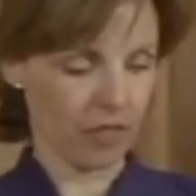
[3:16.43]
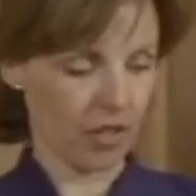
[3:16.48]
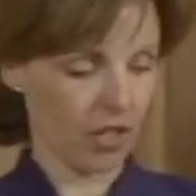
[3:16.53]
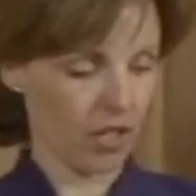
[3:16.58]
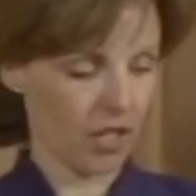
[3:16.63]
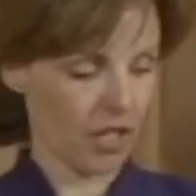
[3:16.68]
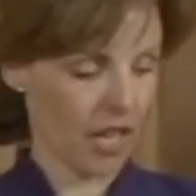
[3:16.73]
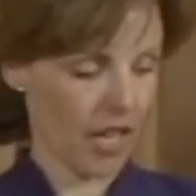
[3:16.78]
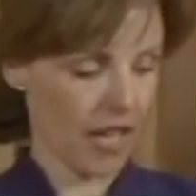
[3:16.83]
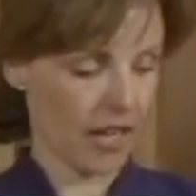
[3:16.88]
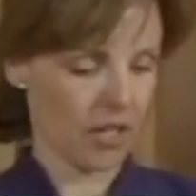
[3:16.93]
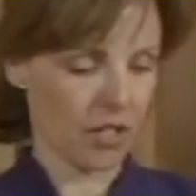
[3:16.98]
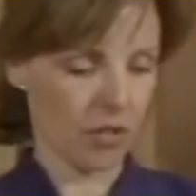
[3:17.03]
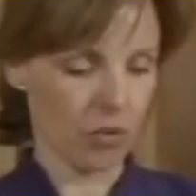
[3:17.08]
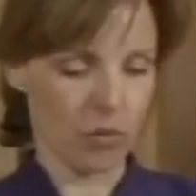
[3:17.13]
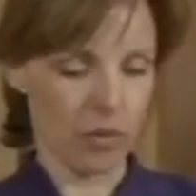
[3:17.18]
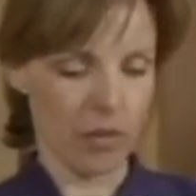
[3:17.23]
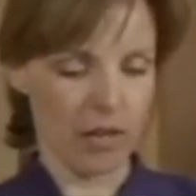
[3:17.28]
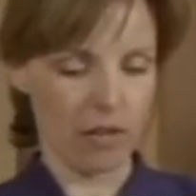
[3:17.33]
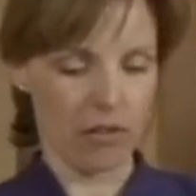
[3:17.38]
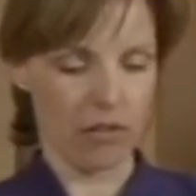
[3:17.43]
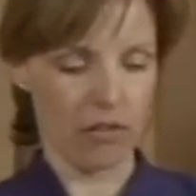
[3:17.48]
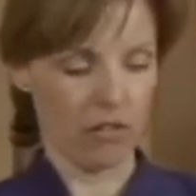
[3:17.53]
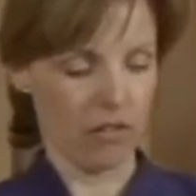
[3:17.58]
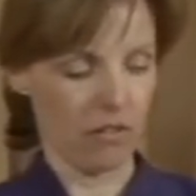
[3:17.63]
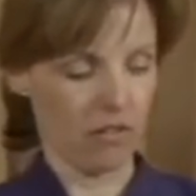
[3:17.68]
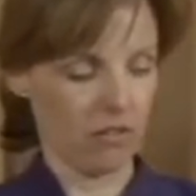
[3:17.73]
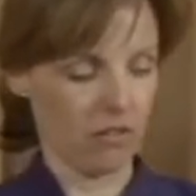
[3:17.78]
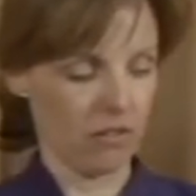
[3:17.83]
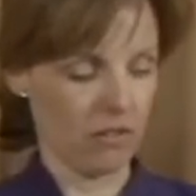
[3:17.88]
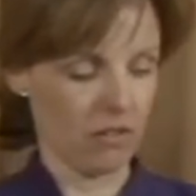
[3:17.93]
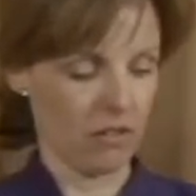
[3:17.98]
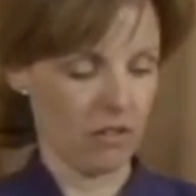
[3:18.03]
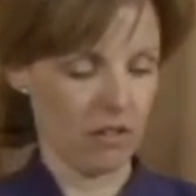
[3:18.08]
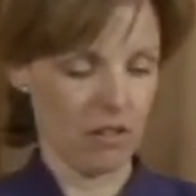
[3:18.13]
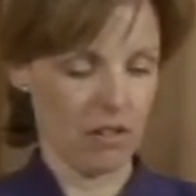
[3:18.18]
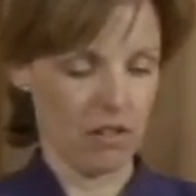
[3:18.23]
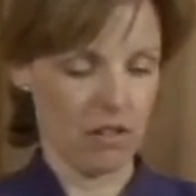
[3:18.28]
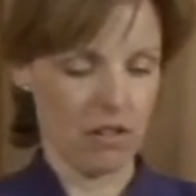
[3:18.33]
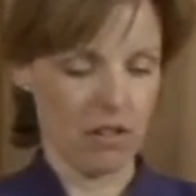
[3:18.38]
connect with
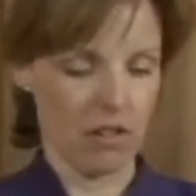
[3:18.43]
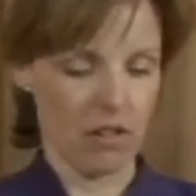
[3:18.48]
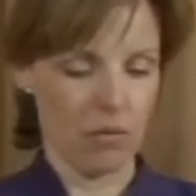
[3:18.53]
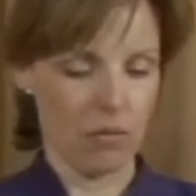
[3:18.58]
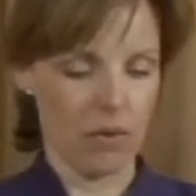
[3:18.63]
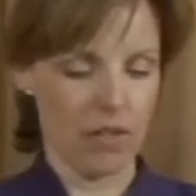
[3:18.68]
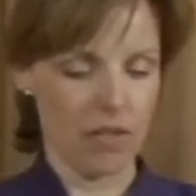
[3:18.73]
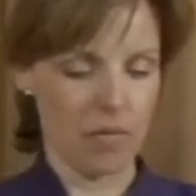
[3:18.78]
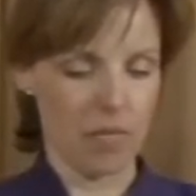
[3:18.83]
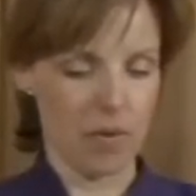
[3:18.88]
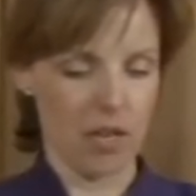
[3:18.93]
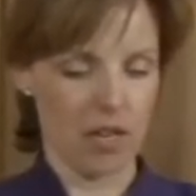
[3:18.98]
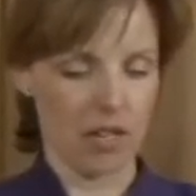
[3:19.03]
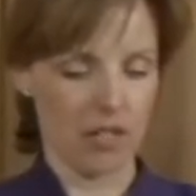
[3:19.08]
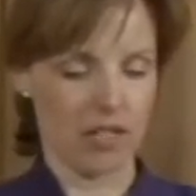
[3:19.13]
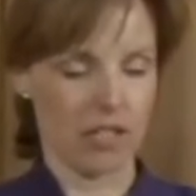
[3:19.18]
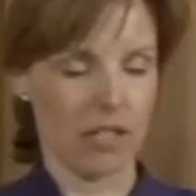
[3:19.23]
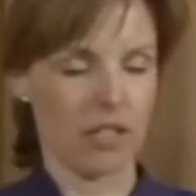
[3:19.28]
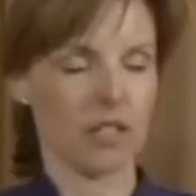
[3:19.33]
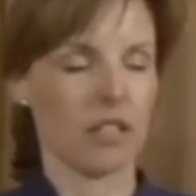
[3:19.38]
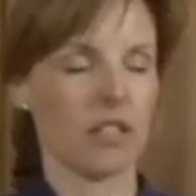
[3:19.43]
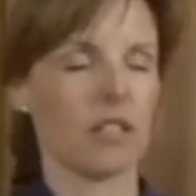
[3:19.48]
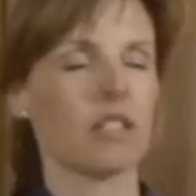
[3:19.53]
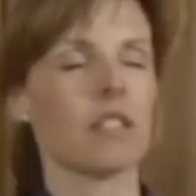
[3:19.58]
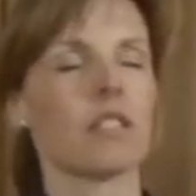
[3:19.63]
with the person,